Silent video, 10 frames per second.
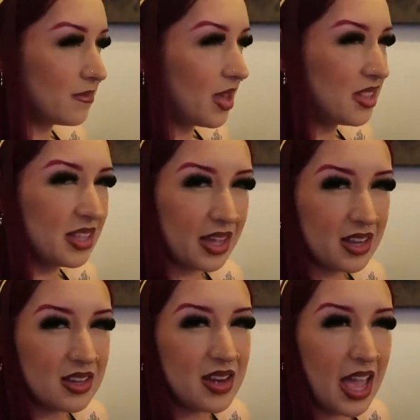I think like
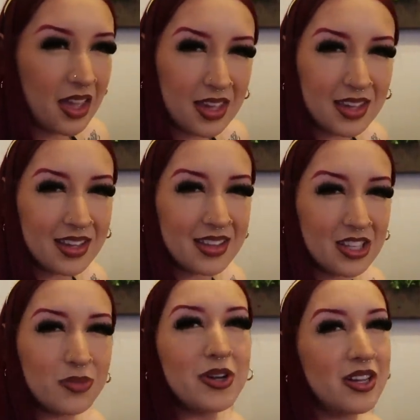an 8. It
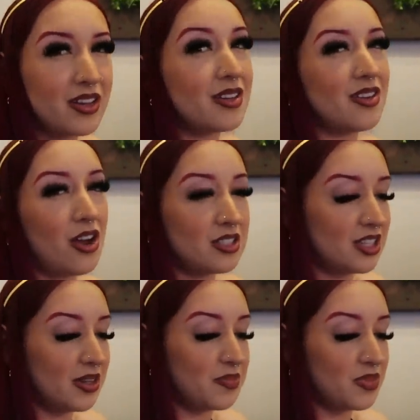was pretty good,
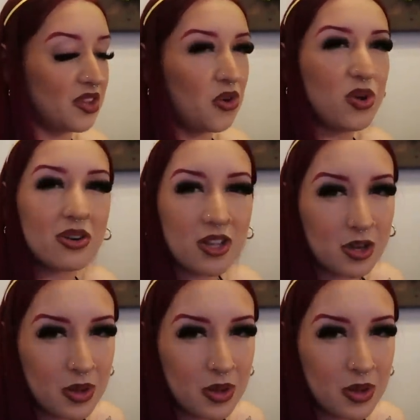honestly. Though we don't talk